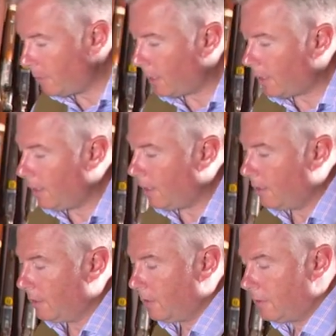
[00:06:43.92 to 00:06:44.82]
piece
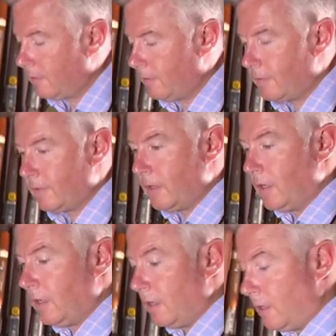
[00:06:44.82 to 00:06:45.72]
here,
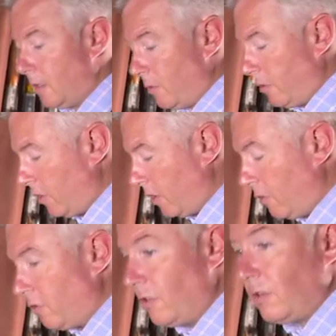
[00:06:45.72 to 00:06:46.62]
which has
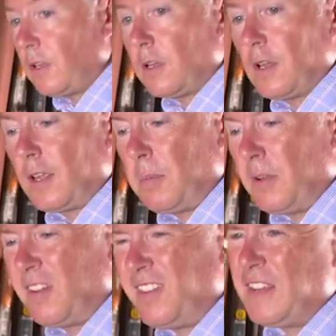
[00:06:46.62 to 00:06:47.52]
got a
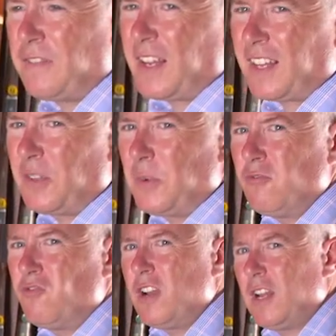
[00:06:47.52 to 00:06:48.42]
couple of the defects that we
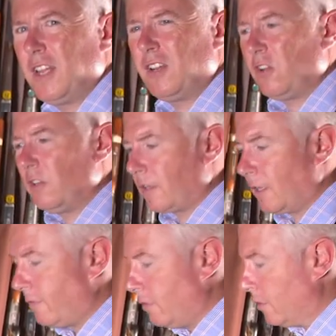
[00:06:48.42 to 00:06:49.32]
really are not
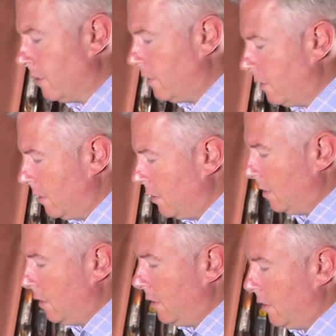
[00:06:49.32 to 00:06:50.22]
looking for.
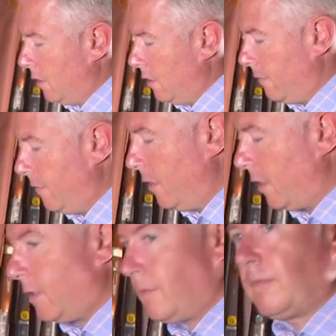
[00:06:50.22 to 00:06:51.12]
The
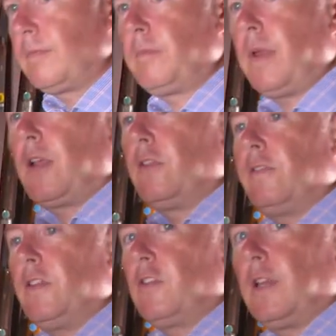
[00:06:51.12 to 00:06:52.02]
first being on
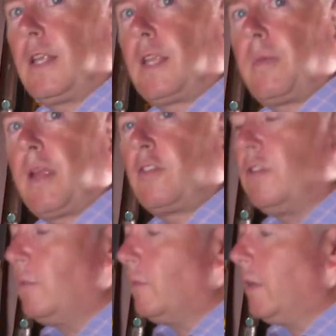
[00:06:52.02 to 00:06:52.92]
visual
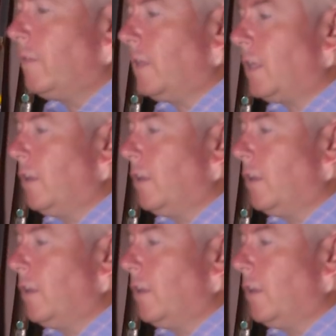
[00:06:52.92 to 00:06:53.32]
inspection, we have this